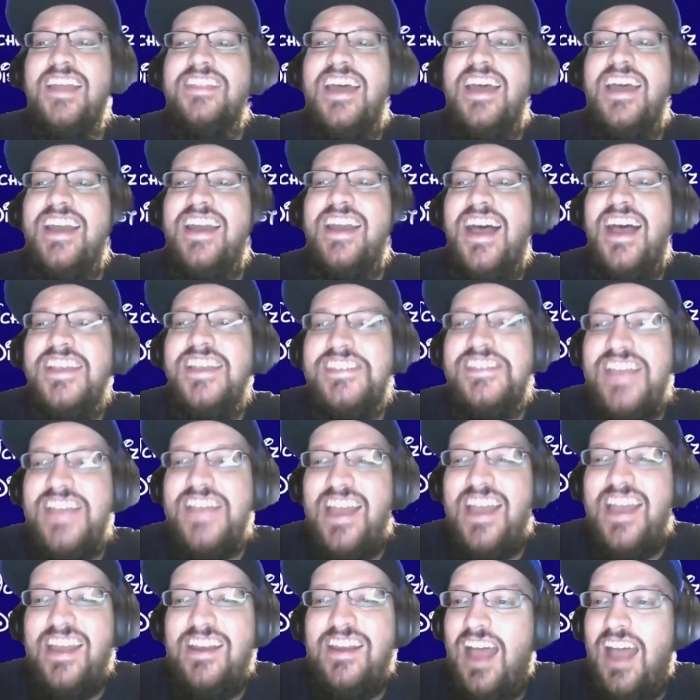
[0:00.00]
then I
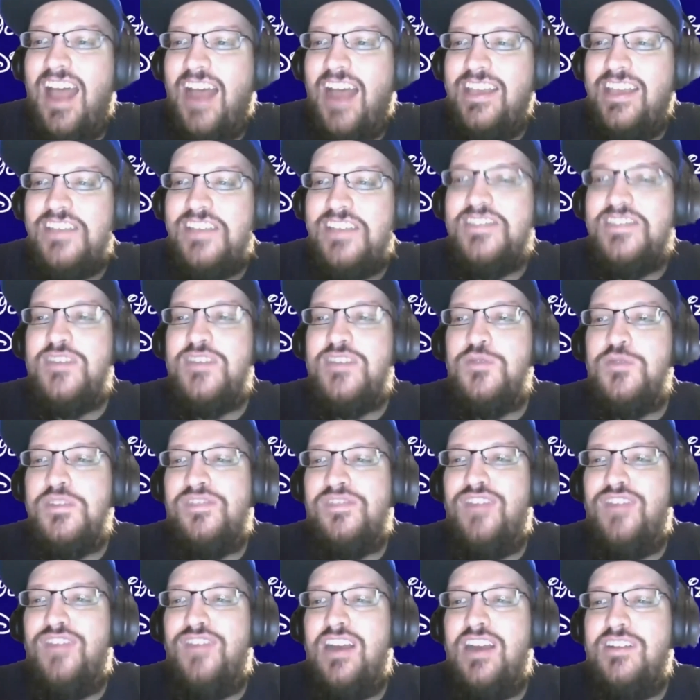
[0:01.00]
said, I guess this was
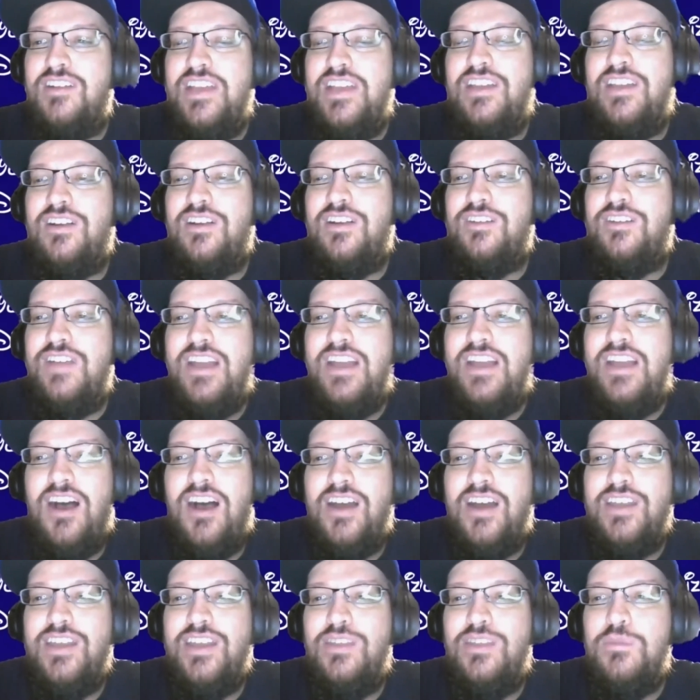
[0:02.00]
fairly early
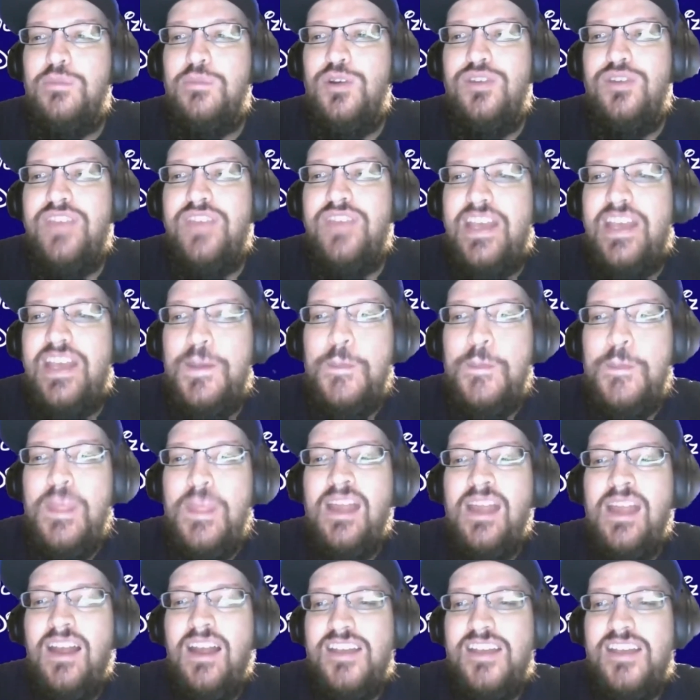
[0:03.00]
on in the movie.
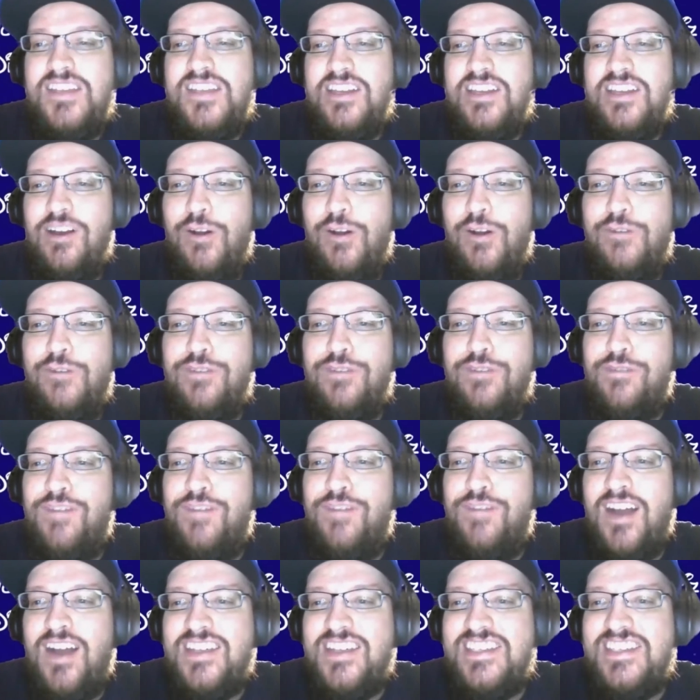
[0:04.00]
I said, "Oh, for
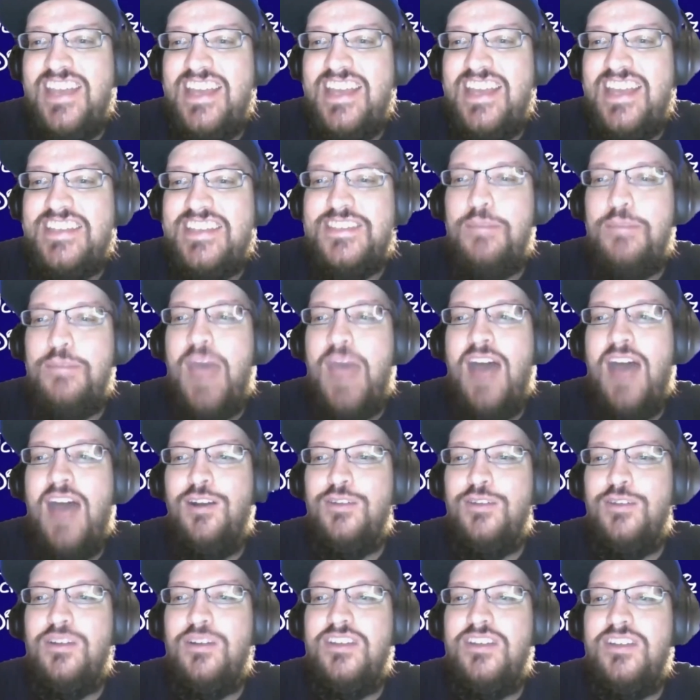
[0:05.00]
fuck's sakes, the
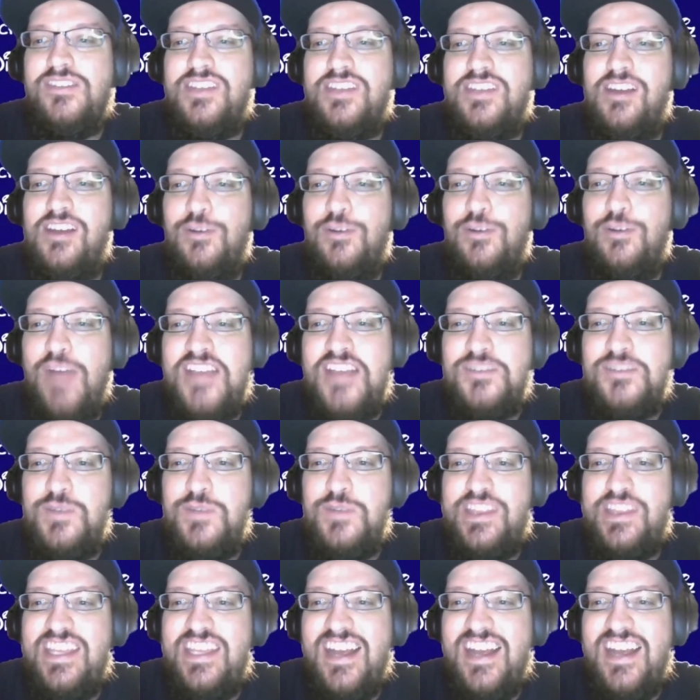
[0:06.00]
power is gonna rest
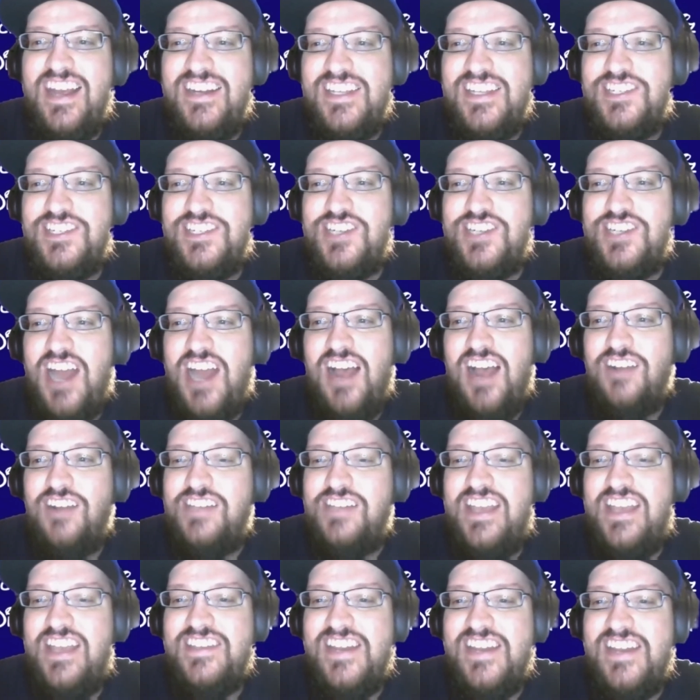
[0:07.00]
with the youngest
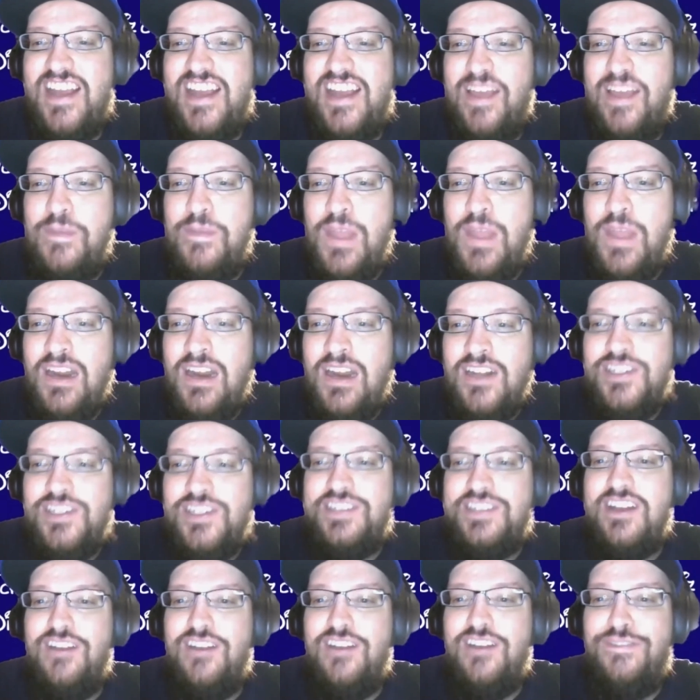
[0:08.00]
child, isn't it?
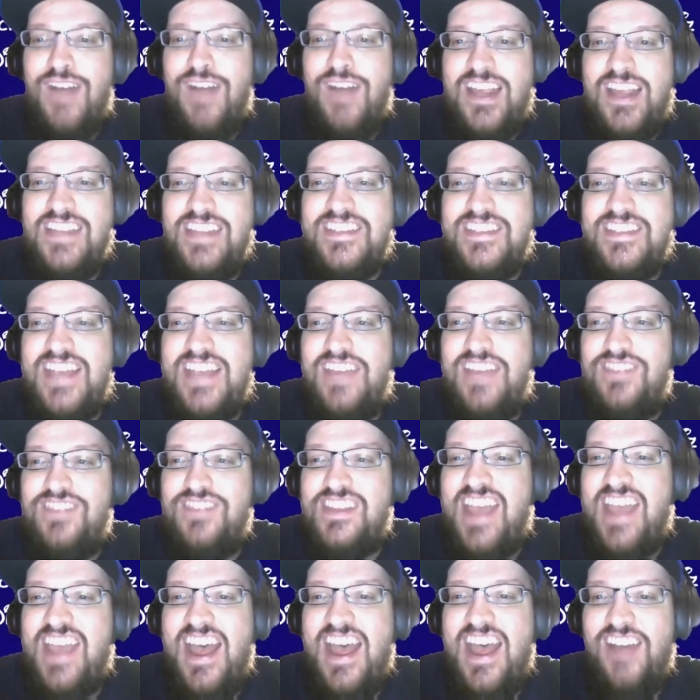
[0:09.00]
She's gonna fucking save
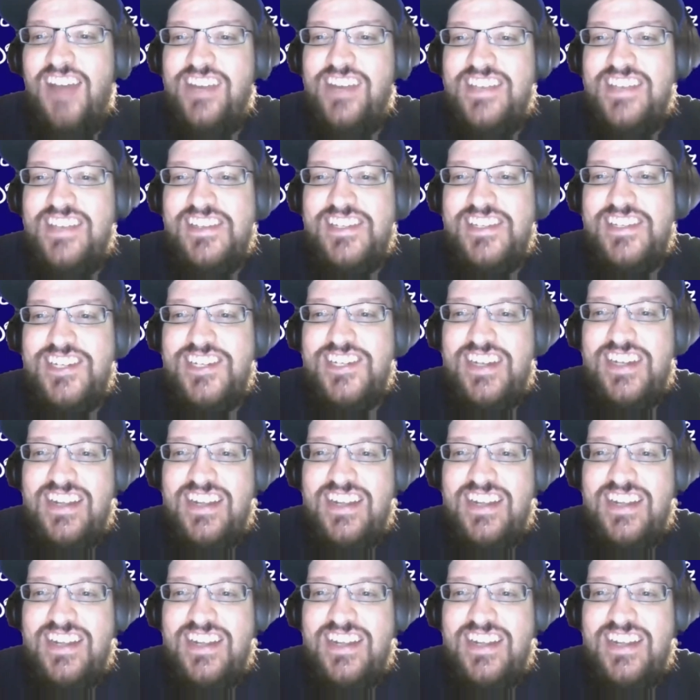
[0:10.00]
the town, isn't she?"